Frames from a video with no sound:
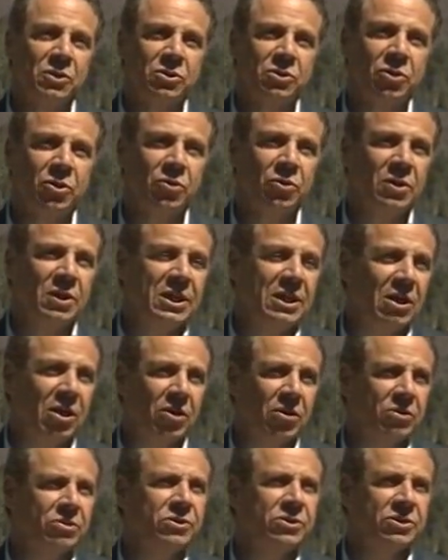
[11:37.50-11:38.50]
To the
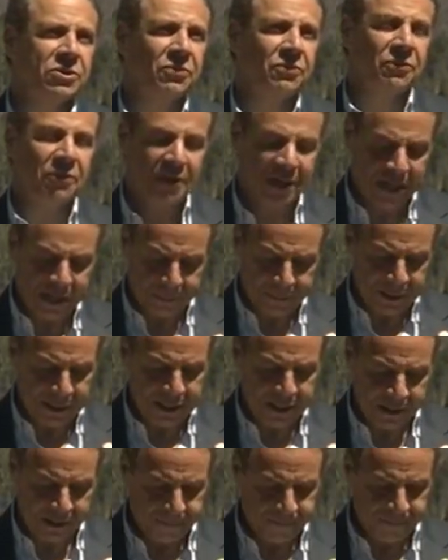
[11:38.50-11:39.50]
Ernst
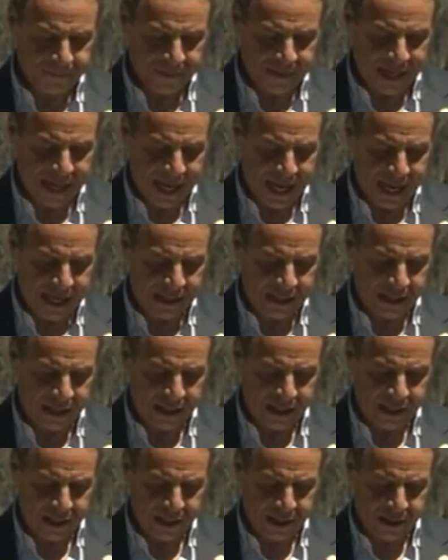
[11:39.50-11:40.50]
family that
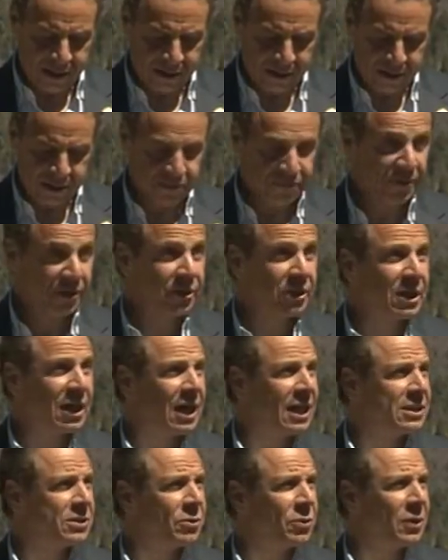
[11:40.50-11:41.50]
is very
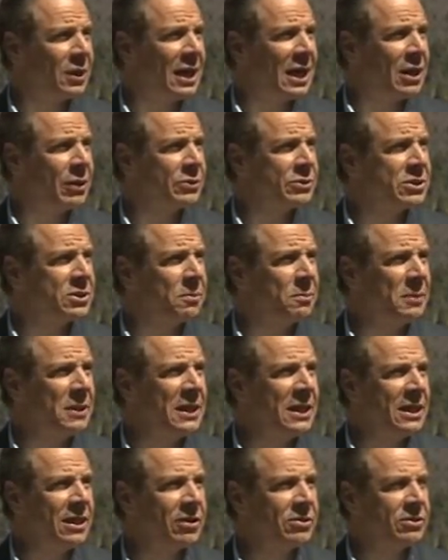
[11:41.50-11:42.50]
kind to allow us to
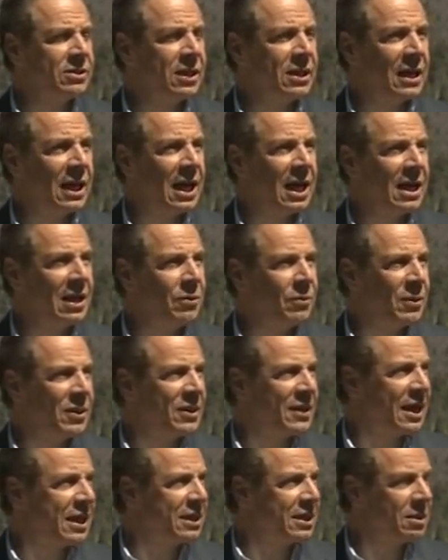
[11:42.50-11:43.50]
be here today, we
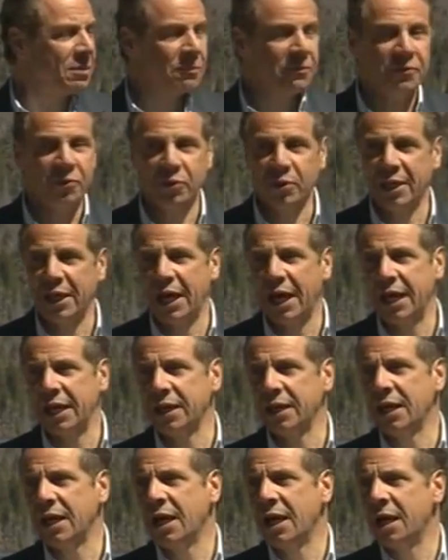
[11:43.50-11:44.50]
thank them for
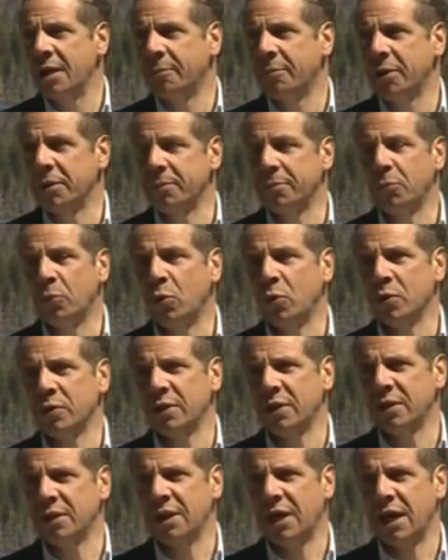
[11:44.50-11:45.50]
that. But more
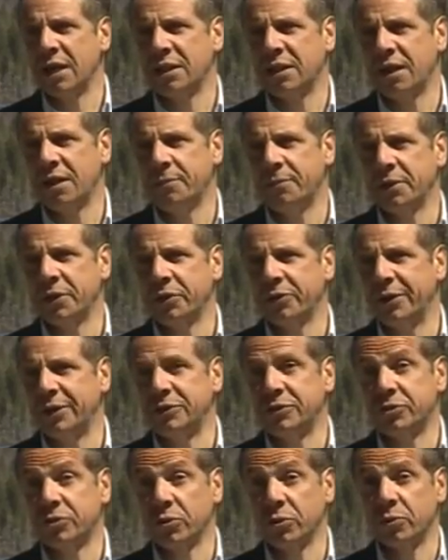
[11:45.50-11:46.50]
than that, they have been
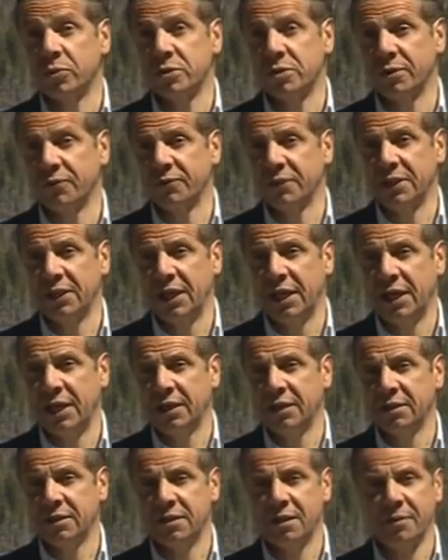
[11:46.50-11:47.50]
great stewards of the
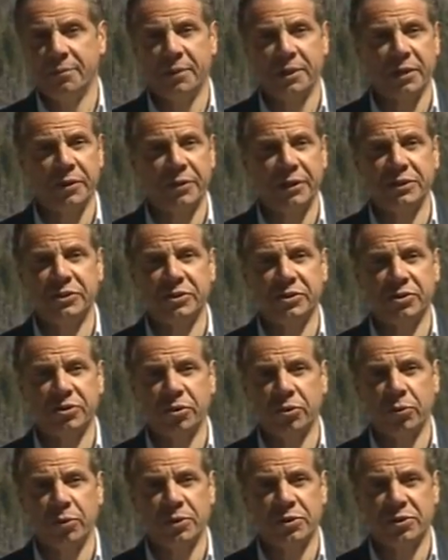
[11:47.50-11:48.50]
land. They've been great
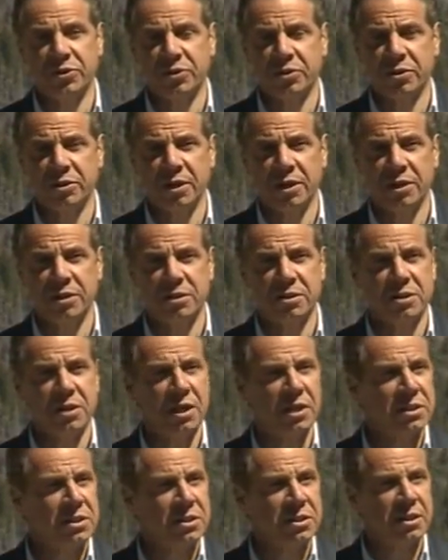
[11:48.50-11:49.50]

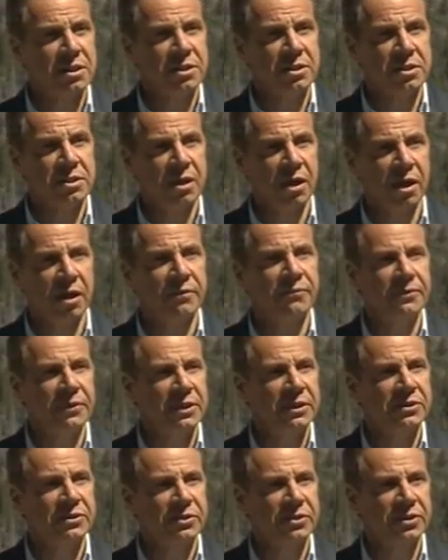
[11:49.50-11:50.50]
citizens of
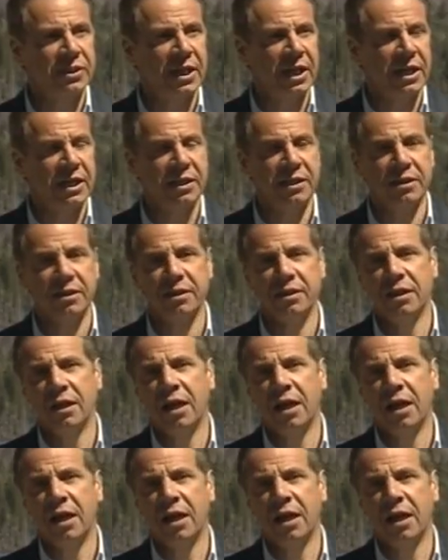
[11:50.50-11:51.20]
this state